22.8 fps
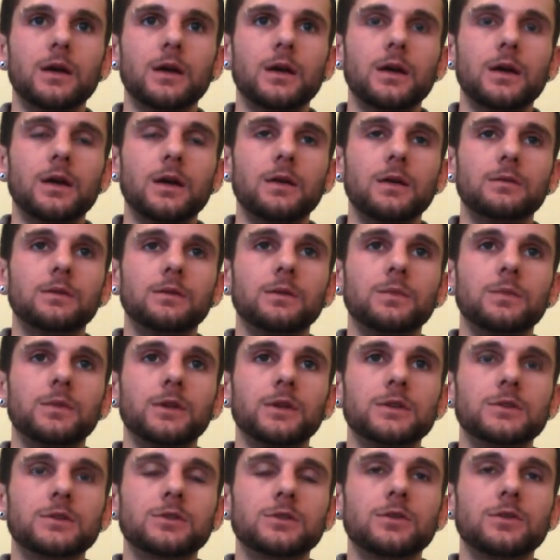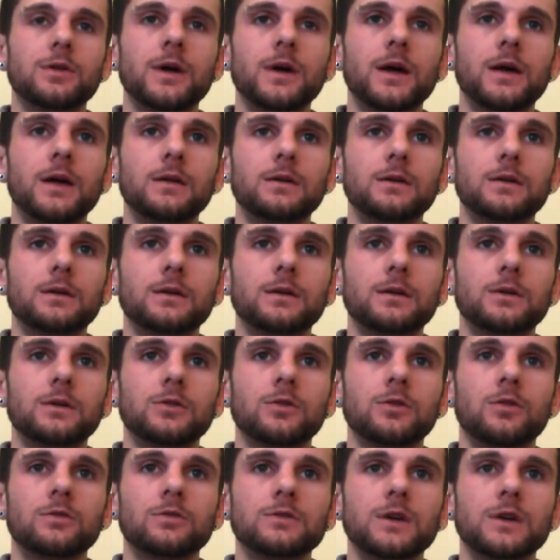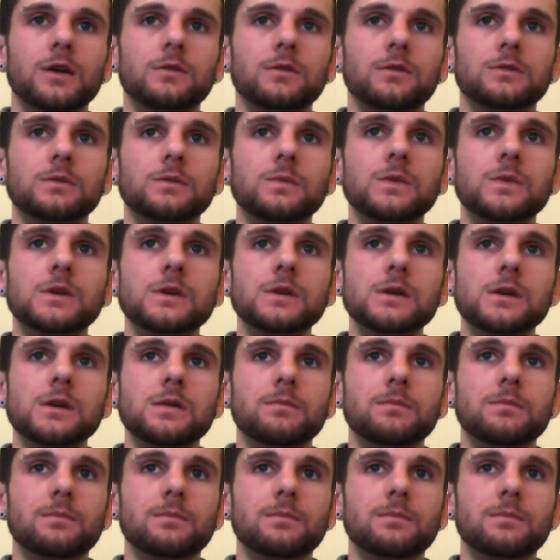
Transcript: And the place they're at turns out to be,